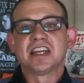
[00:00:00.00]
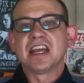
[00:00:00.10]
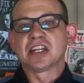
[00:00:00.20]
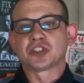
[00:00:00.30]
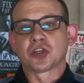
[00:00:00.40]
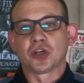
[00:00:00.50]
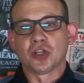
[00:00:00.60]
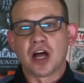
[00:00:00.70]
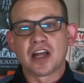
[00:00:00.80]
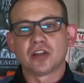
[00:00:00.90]
It took a
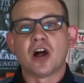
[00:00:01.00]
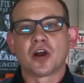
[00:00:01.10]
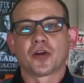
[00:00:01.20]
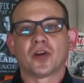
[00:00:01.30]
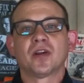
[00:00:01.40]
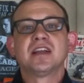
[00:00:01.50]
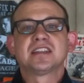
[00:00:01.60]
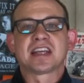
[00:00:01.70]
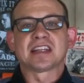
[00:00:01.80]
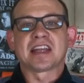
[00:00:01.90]
lot longer
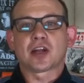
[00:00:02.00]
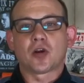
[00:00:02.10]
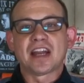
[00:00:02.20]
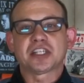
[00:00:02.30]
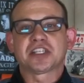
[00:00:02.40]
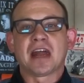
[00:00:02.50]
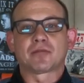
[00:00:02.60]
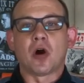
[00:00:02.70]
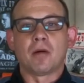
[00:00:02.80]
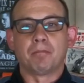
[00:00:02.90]
to get that crankshaft
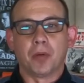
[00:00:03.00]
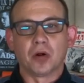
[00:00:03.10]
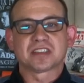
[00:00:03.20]
all bolted